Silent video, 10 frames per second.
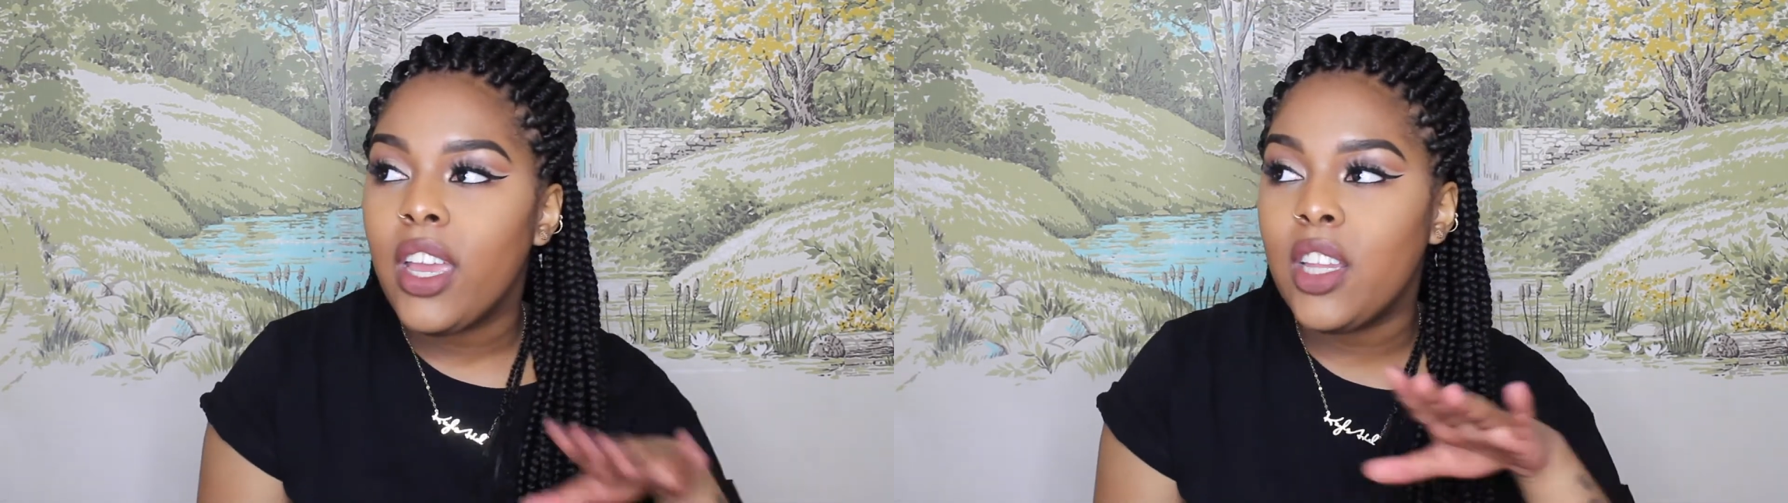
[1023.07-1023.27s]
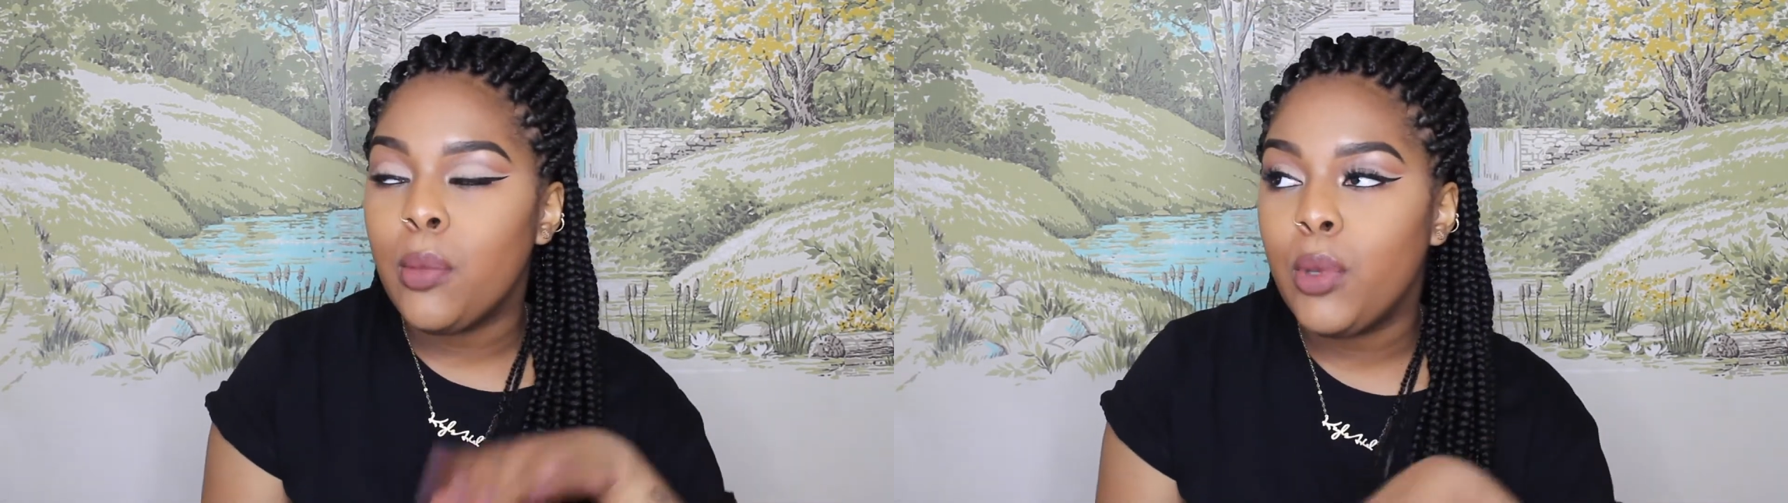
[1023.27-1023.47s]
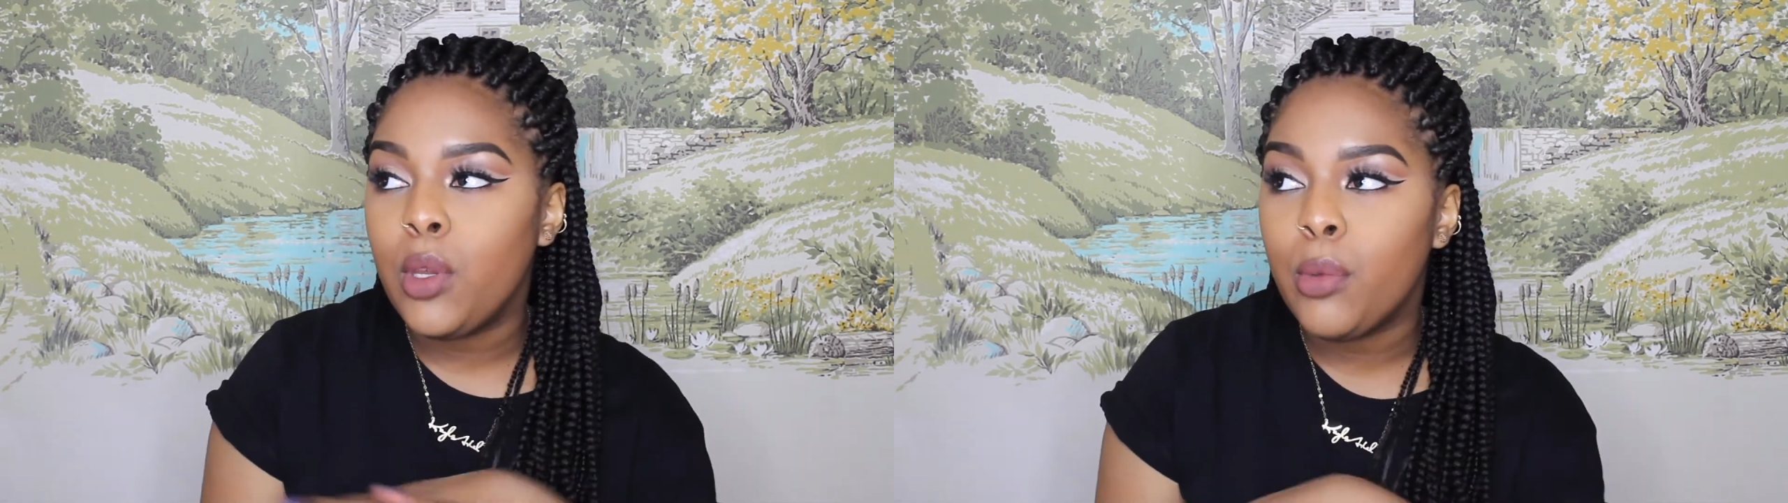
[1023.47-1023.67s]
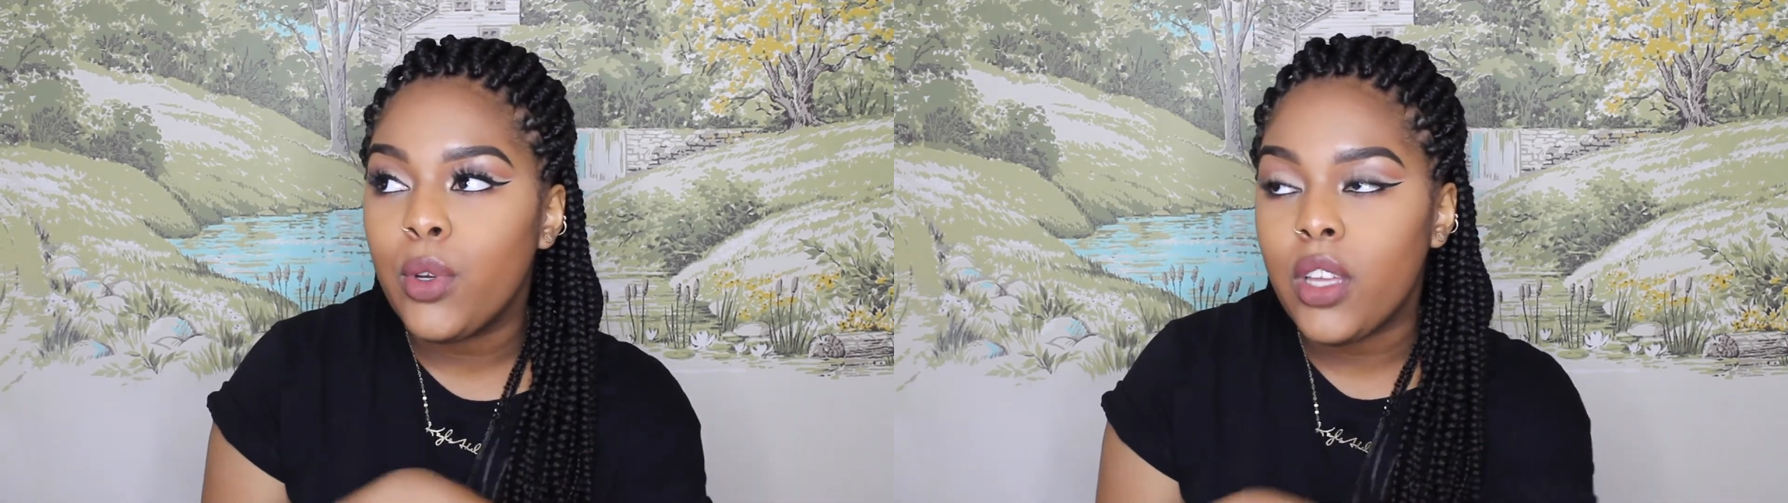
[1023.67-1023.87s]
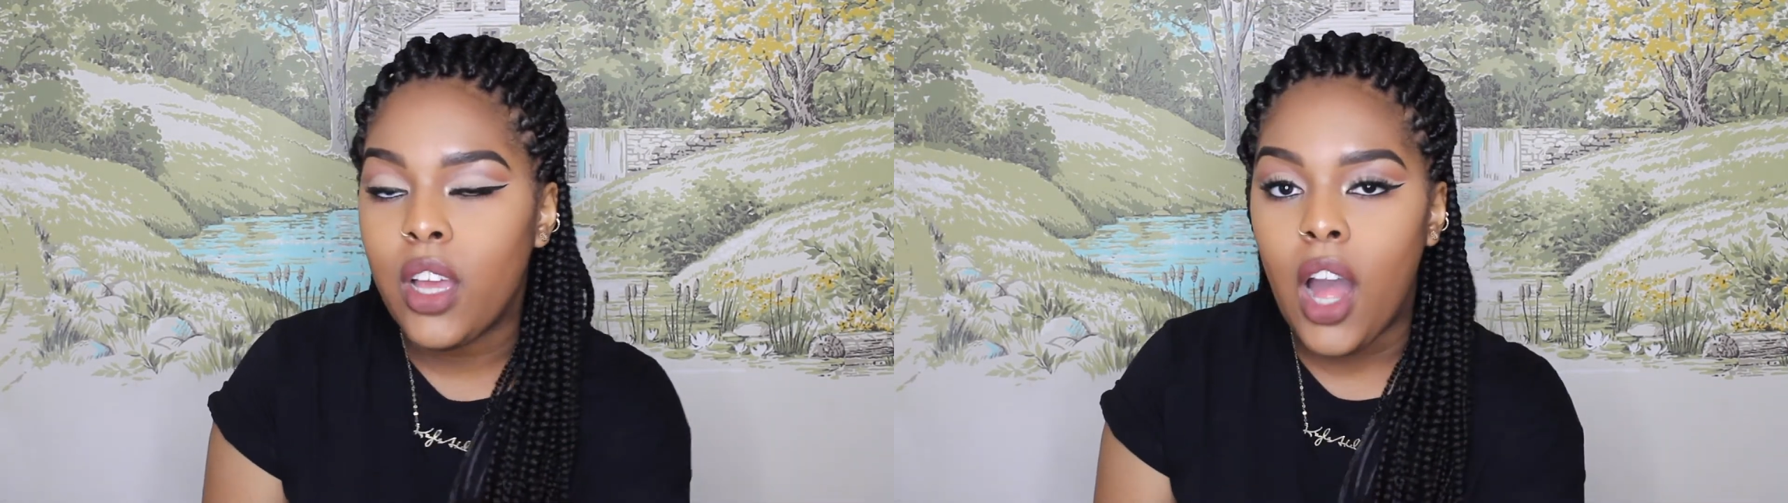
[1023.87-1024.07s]
and then being
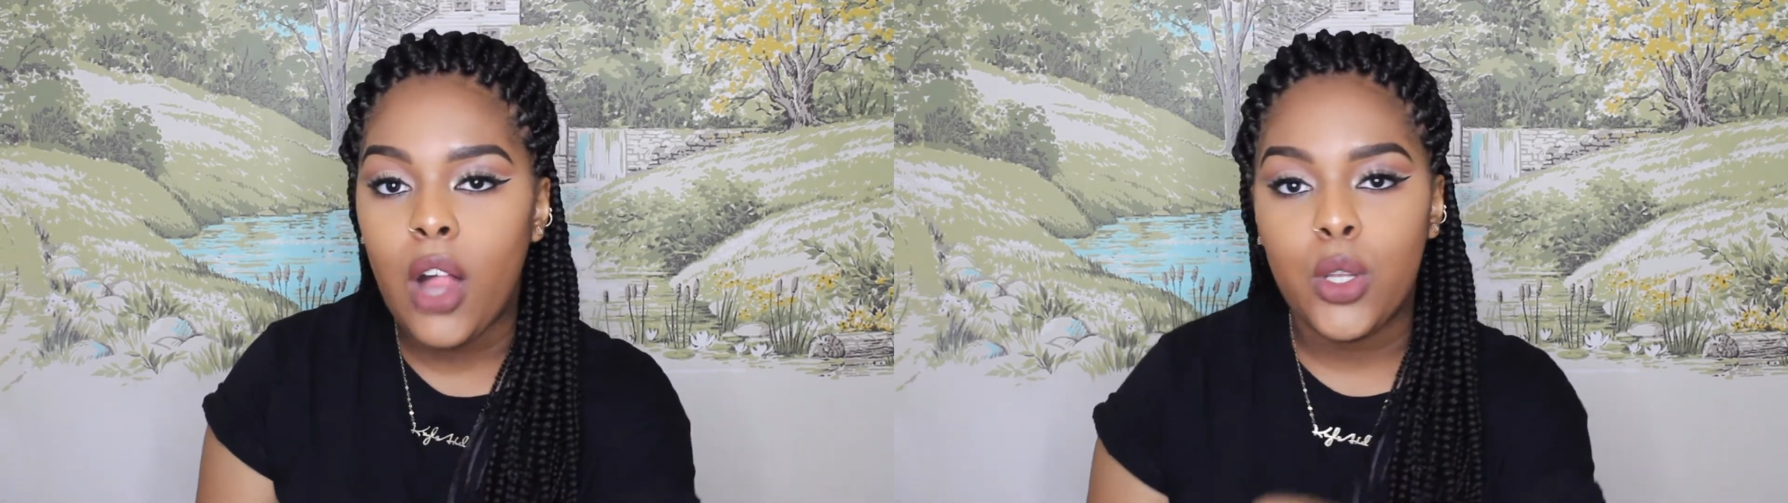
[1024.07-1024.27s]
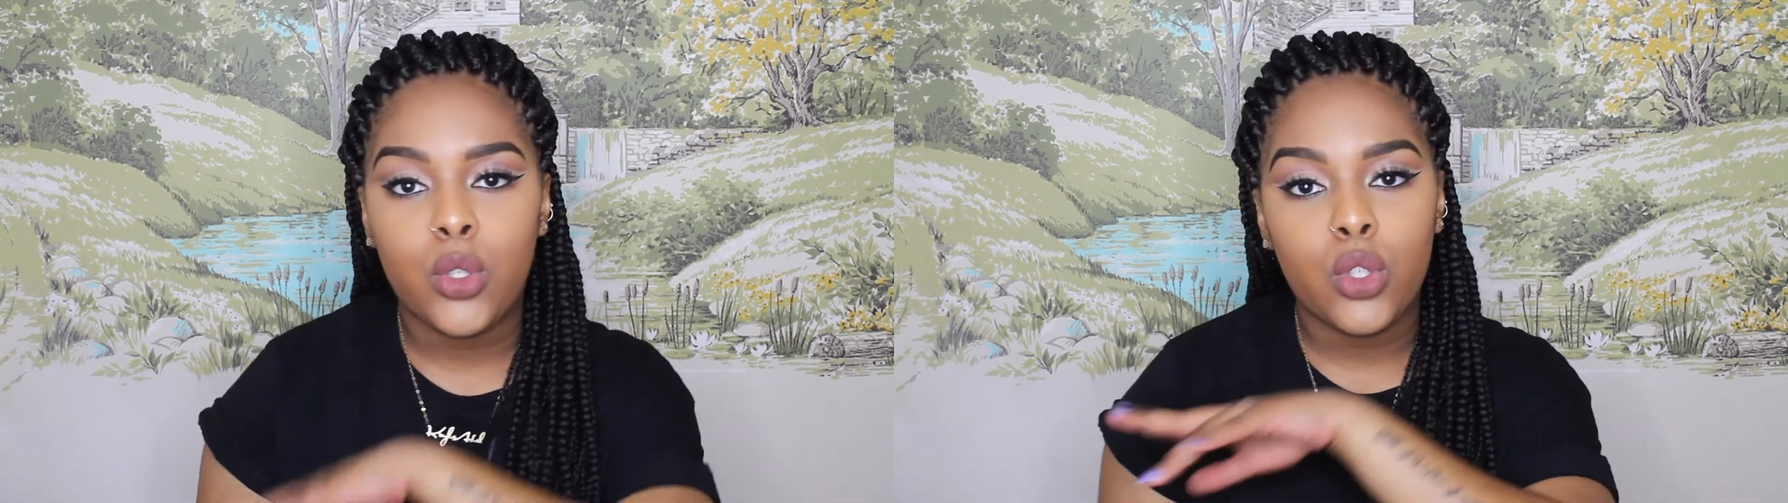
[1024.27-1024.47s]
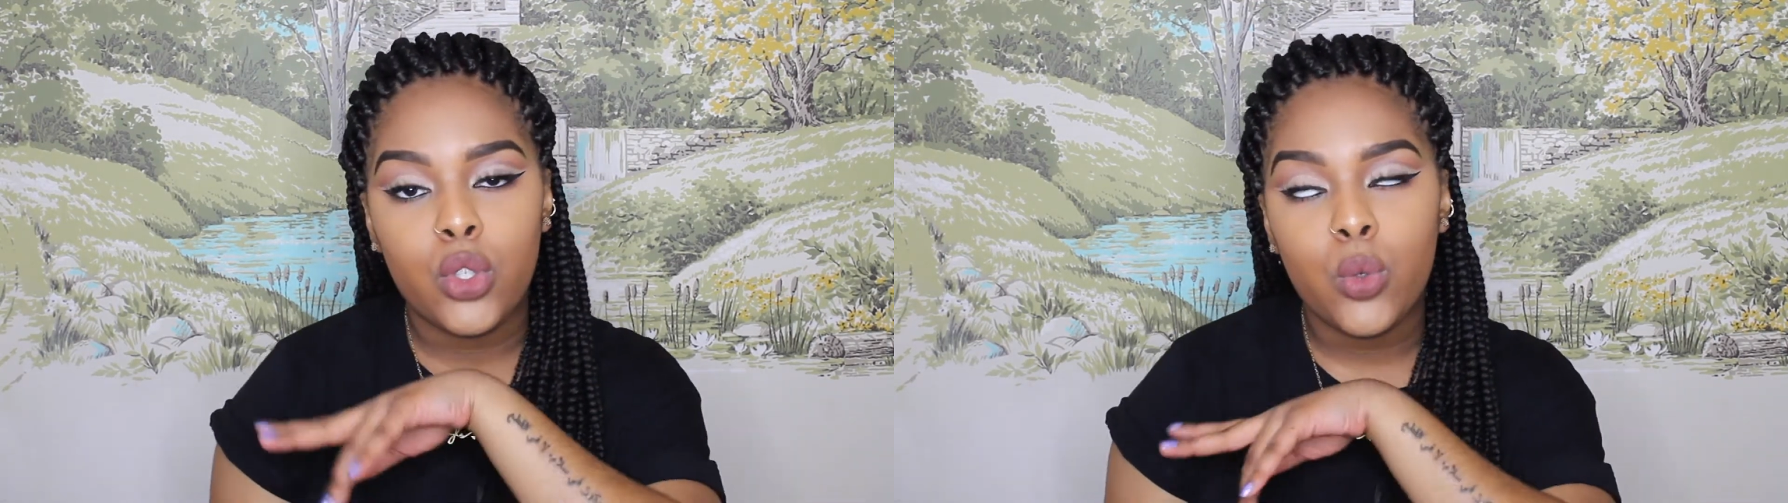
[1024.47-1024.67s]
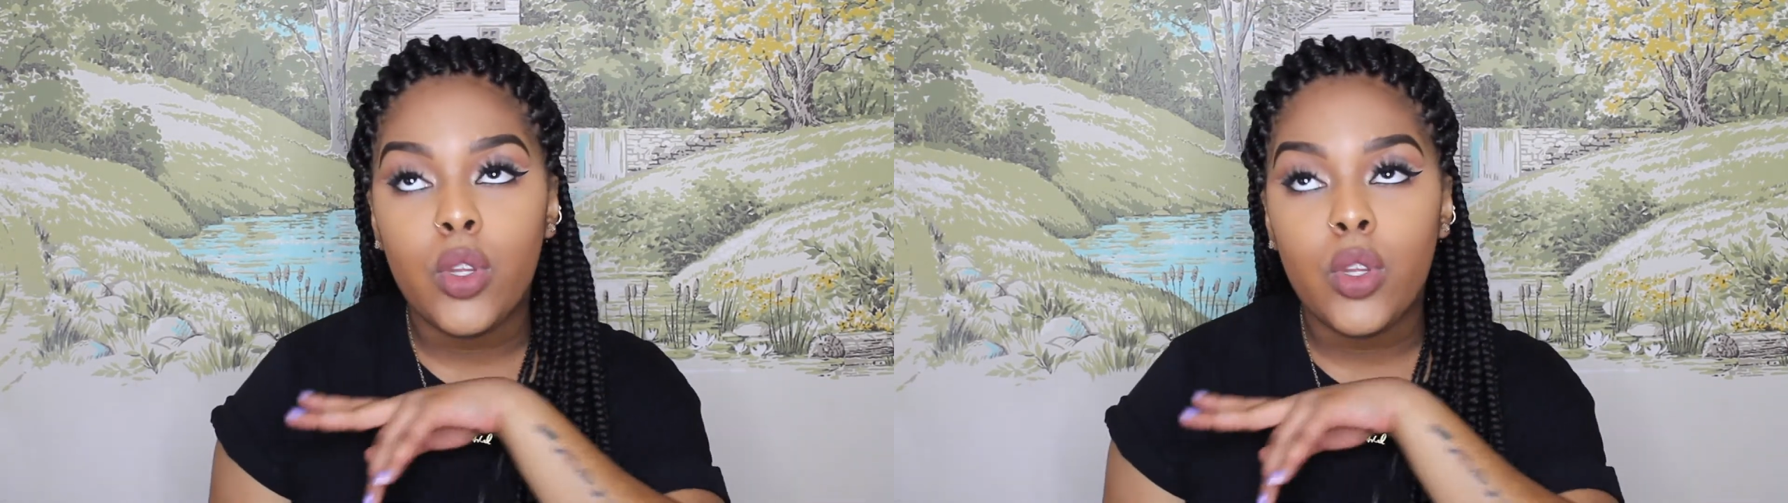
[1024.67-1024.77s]
broke at college are two